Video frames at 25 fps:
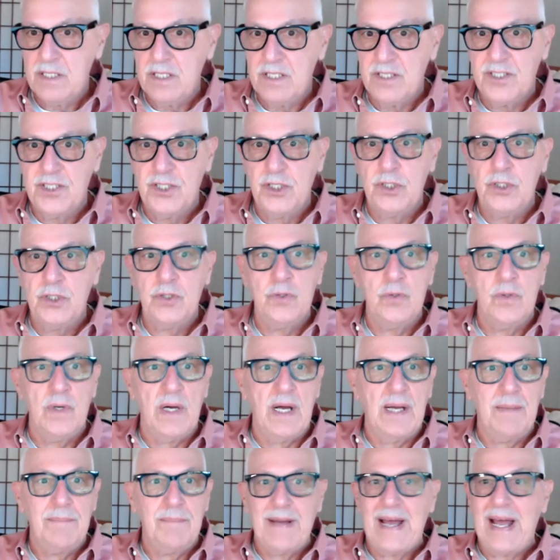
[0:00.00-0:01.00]
to
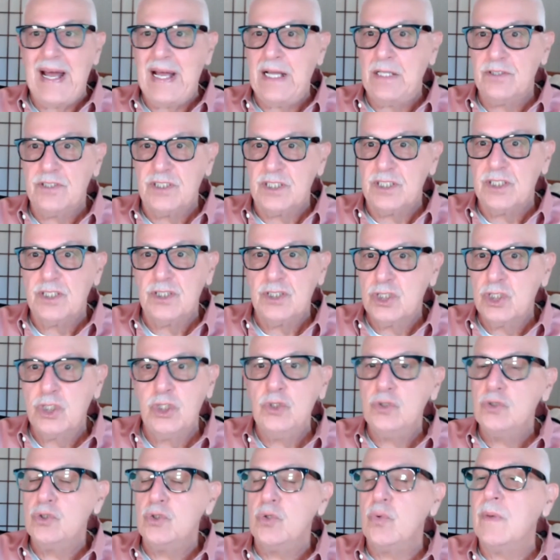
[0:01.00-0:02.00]
about
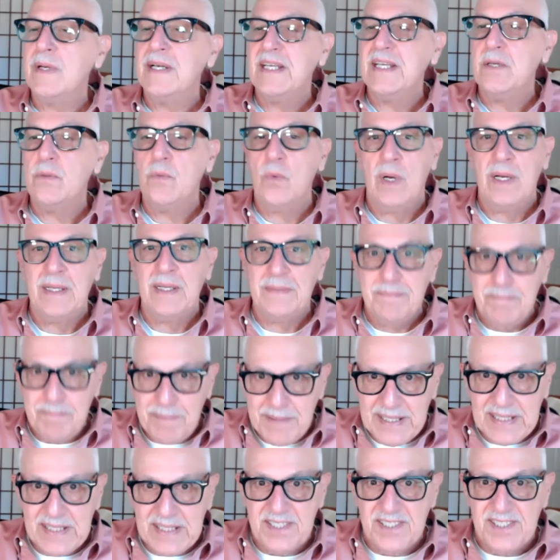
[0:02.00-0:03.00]
221
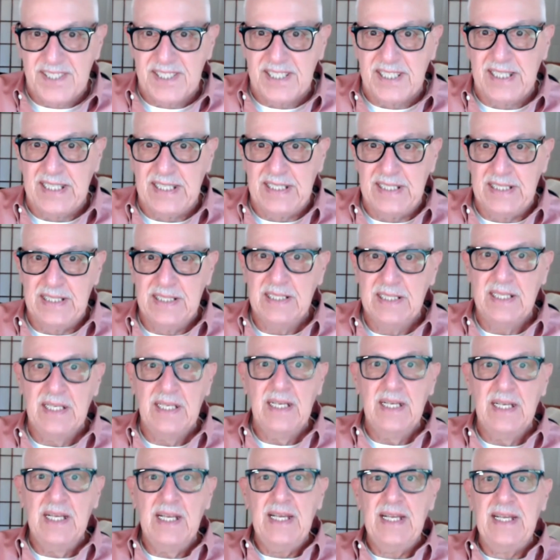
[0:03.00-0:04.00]
BC.
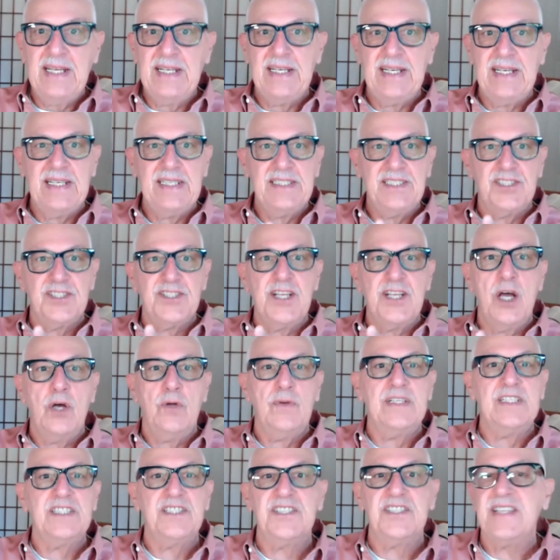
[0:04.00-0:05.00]
It's known
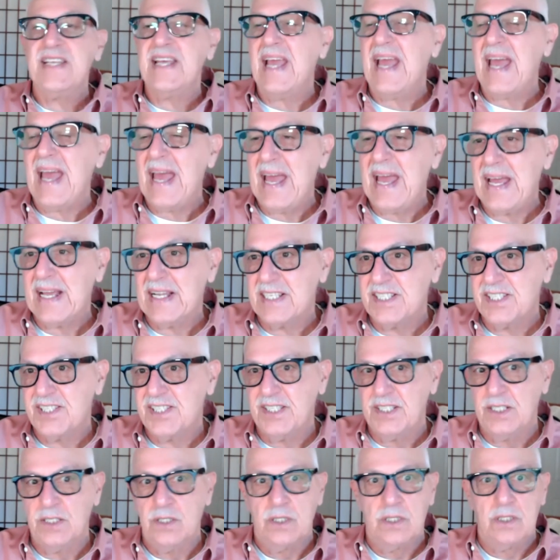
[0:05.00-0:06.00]
as the
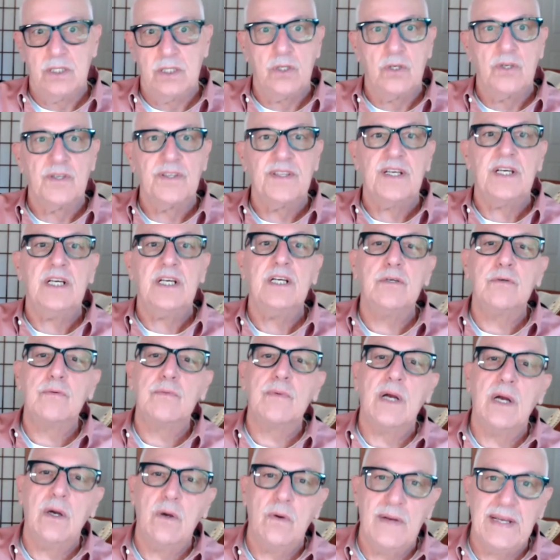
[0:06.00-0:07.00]
Axial or the
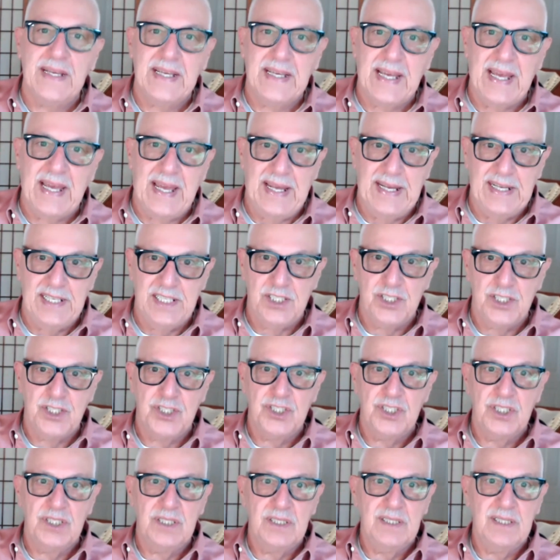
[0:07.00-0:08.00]
Heroic Age.
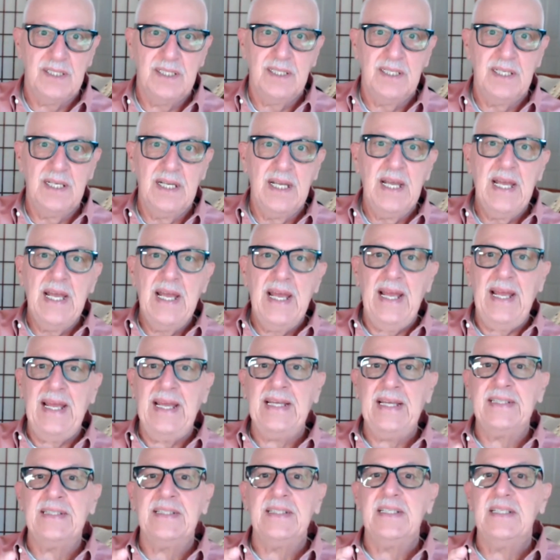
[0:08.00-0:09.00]

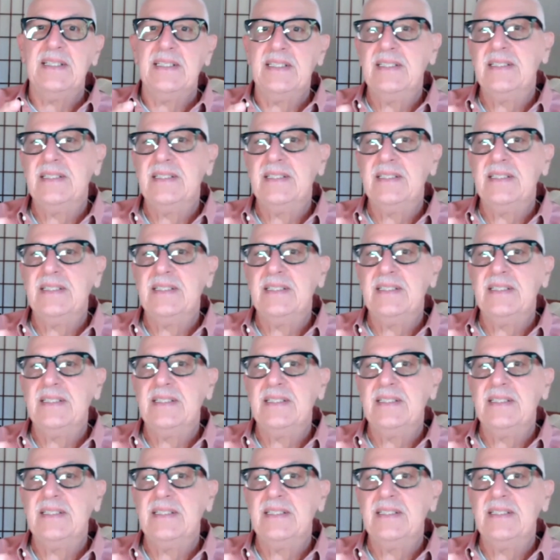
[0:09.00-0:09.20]
And